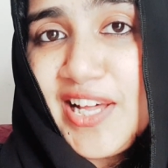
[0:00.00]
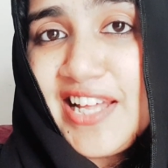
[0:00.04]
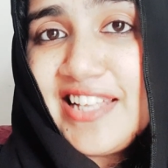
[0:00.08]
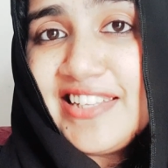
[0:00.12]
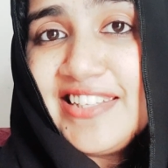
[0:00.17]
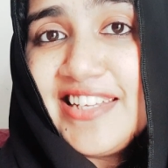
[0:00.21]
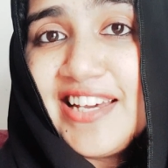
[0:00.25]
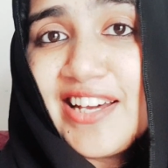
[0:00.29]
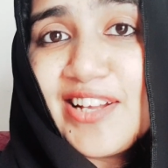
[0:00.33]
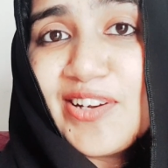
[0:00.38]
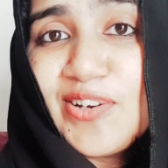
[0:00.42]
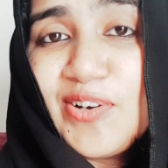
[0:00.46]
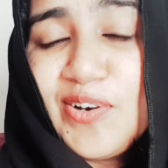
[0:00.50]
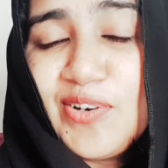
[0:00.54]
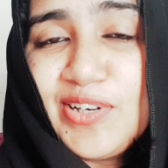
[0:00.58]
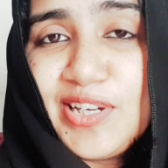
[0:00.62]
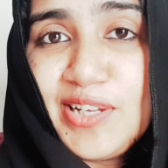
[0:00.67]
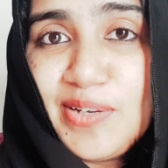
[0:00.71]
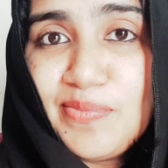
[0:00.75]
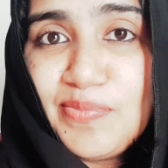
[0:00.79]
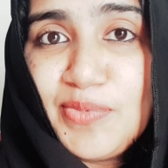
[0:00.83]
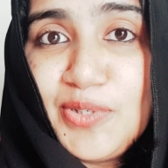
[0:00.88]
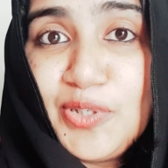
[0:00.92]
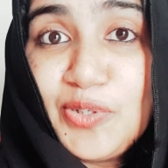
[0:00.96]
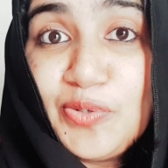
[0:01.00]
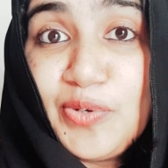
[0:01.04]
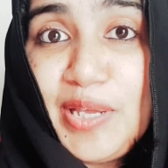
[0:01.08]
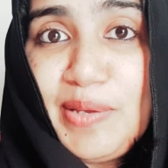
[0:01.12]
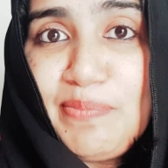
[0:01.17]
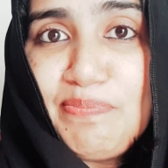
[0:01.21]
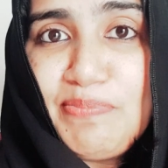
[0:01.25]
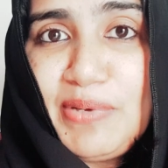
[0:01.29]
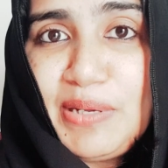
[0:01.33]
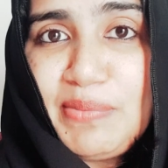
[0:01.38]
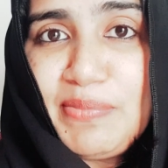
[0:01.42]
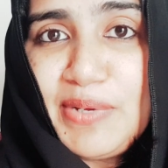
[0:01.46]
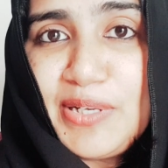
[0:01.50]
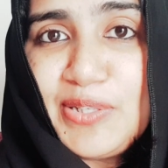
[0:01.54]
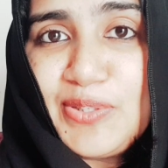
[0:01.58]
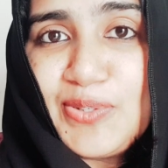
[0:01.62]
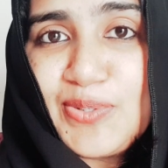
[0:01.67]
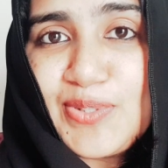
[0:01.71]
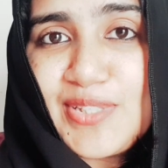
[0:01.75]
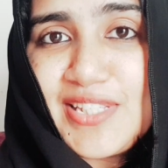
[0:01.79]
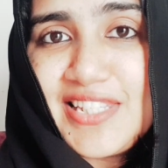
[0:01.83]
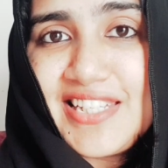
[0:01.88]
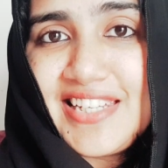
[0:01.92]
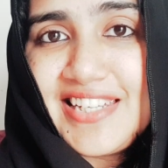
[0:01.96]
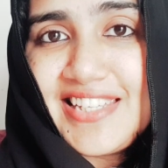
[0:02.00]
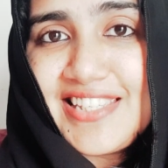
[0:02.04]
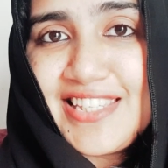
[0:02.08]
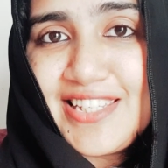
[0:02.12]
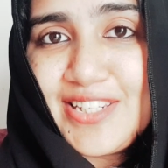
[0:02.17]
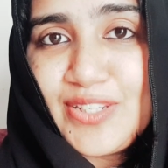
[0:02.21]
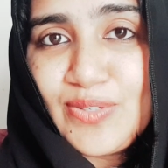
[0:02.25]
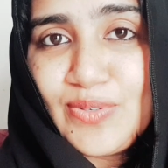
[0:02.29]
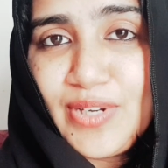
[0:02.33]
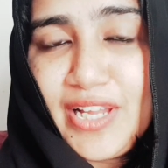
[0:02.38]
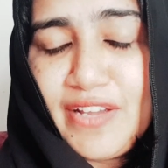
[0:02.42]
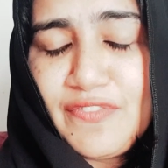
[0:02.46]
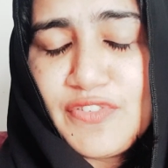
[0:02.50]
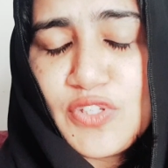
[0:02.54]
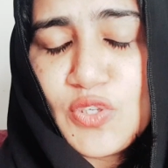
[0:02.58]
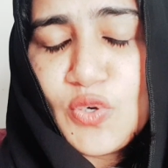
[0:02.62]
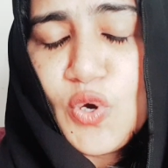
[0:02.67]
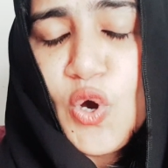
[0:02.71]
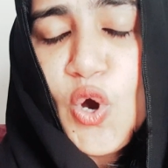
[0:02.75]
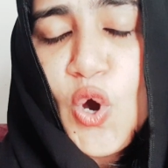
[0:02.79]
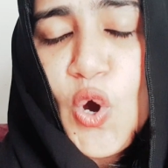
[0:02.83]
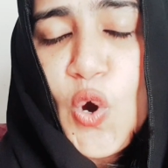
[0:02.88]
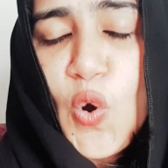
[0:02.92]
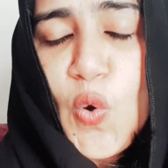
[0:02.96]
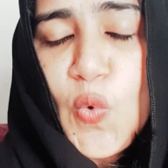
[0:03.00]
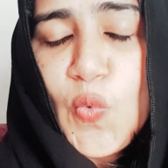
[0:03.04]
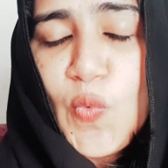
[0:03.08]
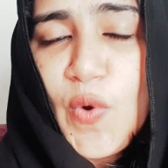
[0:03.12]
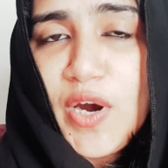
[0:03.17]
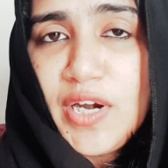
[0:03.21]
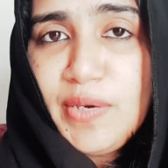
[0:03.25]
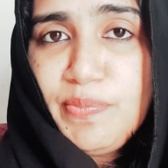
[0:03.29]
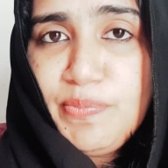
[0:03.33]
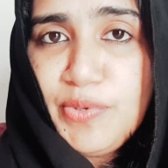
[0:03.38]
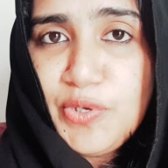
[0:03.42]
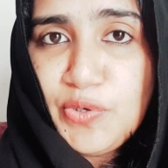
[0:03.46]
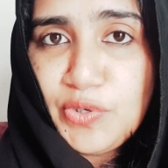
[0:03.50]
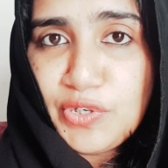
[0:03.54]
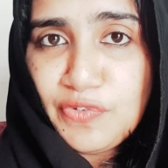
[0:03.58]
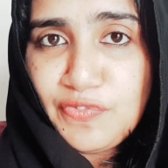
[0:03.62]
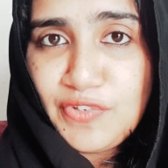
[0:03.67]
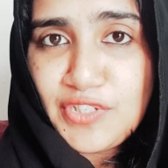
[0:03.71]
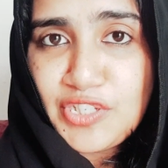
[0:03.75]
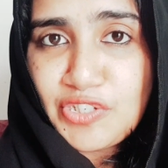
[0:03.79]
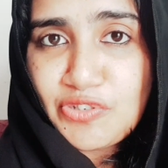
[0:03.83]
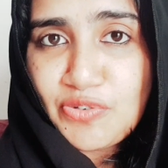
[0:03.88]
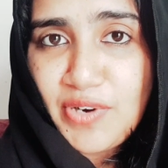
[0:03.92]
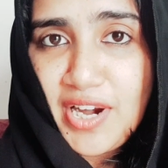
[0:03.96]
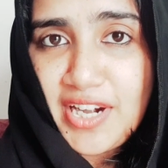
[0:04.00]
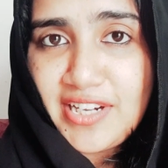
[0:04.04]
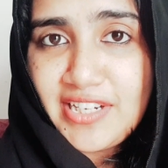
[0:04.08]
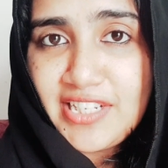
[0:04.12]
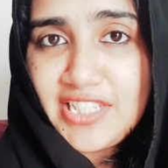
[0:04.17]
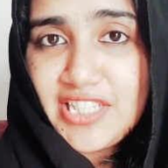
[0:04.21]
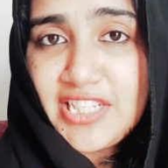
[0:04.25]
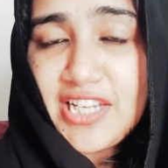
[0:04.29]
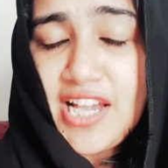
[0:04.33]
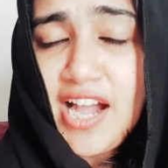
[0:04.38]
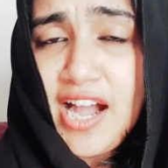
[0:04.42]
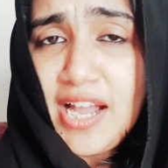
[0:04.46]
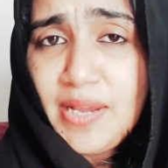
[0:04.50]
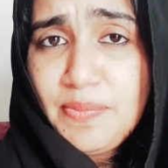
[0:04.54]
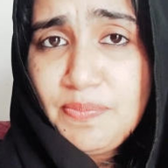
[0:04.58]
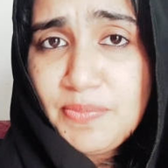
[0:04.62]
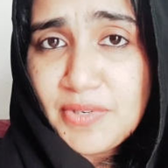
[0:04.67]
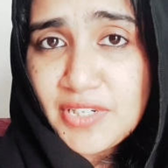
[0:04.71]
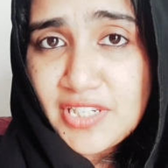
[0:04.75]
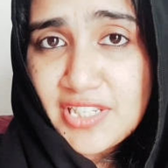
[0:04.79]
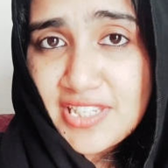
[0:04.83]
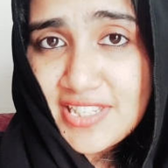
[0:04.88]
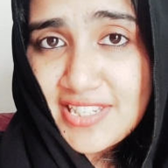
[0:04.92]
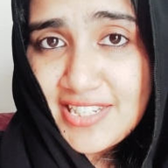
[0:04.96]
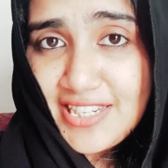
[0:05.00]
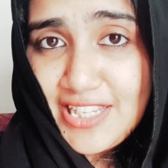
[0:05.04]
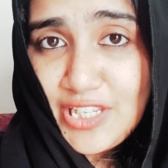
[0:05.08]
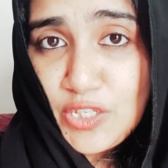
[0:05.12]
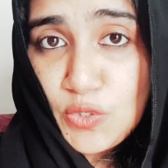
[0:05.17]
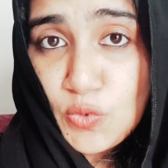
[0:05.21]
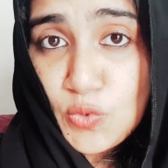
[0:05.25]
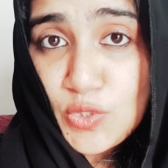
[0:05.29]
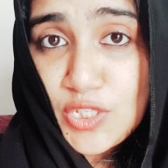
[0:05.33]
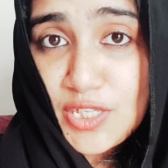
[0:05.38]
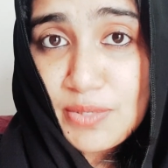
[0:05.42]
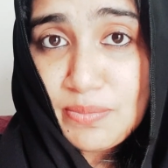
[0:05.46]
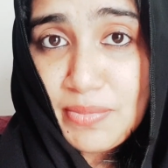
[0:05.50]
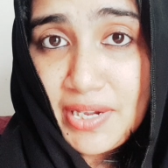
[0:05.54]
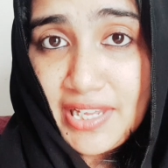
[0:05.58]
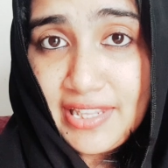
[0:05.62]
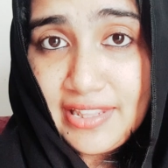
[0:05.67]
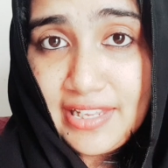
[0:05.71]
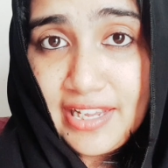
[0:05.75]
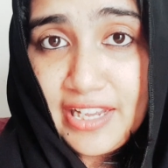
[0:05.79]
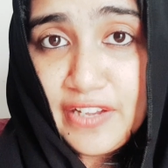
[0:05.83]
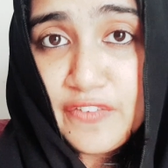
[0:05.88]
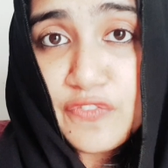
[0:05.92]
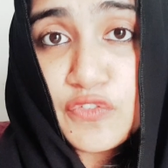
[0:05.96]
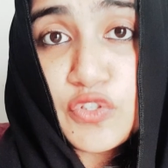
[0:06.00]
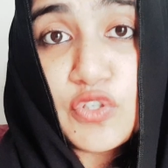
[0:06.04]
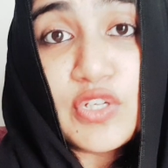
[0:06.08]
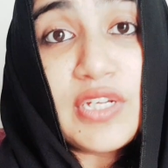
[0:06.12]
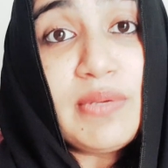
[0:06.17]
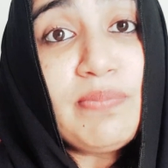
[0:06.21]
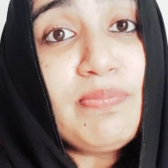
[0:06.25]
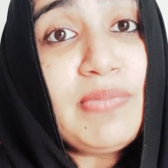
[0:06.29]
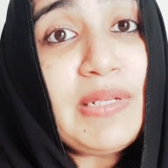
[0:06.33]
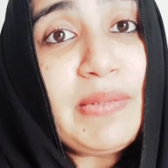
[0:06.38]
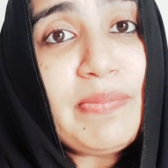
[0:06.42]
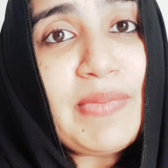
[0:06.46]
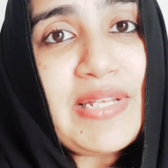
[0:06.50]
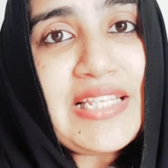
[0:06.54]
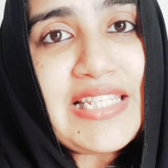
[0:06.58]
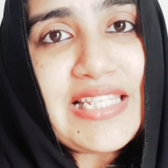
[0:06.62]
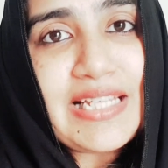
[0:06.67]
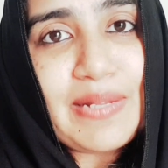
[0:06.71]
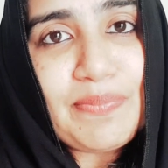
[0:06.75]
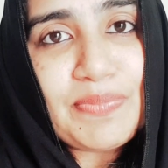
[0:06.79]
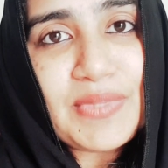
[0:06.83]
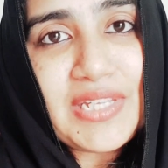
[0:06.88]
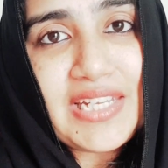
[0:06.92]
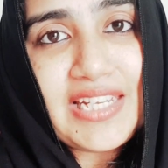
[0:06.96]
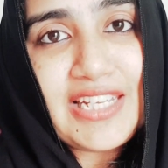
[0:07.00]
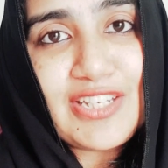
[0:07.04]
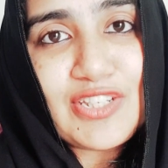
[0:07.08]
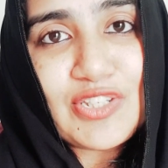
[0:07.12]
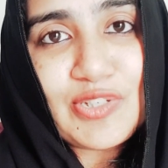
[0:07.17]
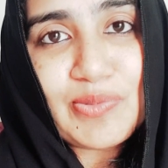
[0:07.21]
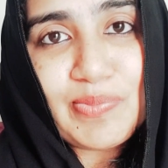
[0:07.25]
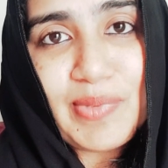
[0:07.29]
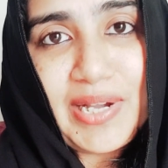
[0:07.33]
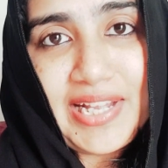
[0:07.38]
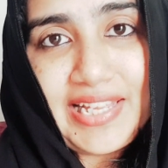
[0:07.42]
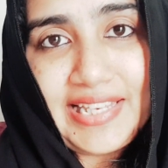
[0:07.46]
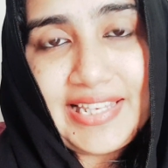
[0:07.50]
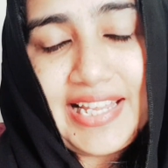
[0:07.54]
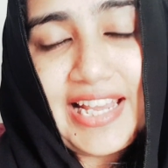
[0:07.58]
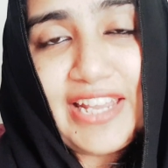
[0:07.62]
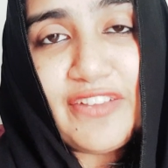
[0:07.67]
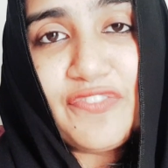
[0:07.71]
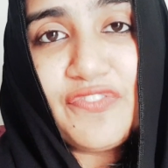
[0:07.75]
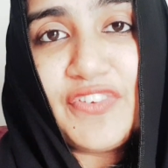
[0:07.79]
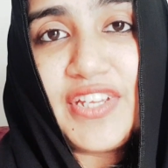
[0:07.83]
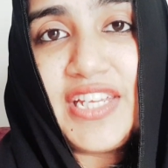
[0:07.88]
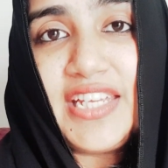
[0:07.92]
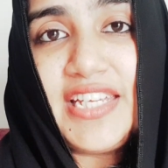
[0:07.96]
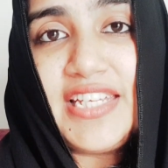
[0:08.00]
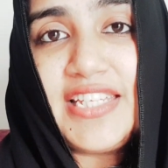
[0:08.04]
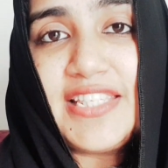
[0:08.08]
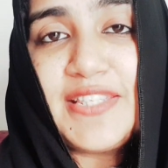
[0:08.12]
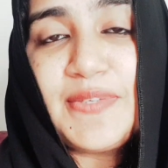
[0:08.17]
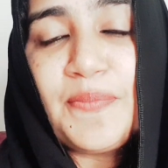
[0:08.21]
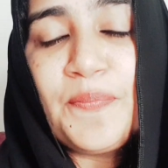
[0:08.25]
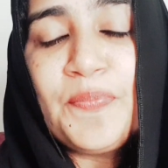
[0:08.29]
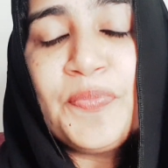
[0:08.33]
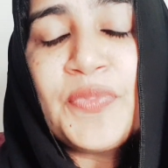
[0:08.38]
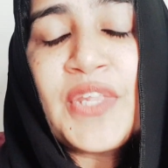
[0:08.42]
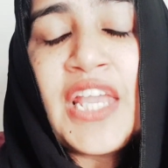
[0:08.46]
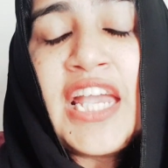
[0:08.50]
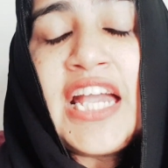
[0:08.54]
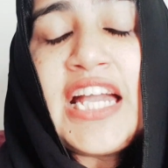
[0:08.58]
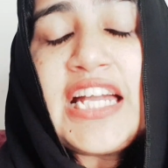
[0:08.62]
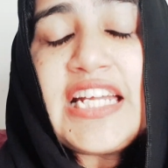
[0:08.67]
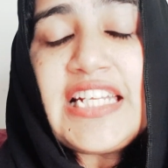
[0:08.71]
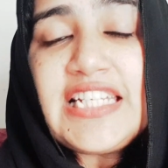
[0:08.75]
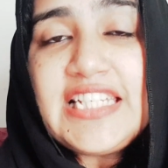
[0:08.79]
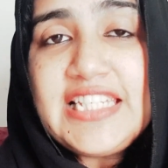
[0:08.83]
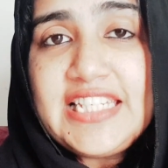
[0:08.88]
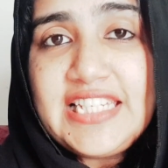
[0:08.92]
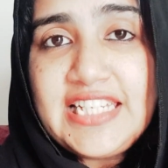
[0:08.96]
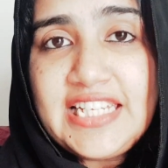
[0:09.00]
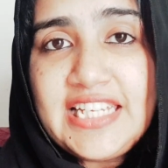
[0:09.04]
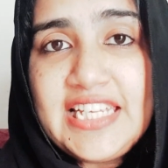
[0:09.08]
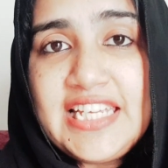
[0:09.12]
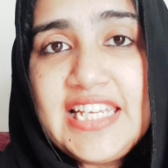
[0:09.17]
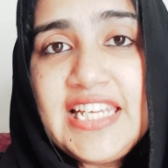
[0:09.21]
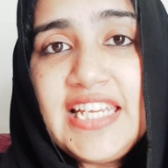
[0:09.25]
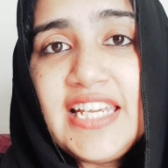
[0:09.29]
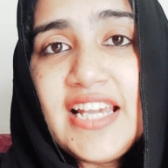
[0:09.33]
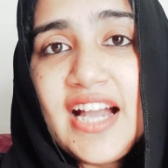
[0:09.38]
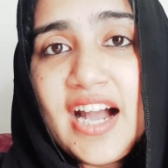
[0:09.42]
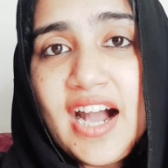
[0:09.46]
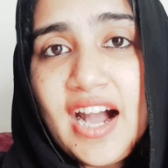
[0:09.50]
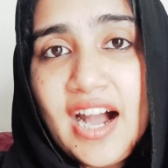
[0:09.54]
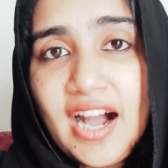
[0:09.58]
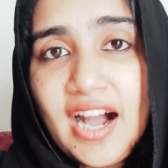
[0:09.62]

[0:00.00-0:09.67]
They are not able to implement those things into life. So one beautiful strategy I personally use in my life to implement something into my life is DIKW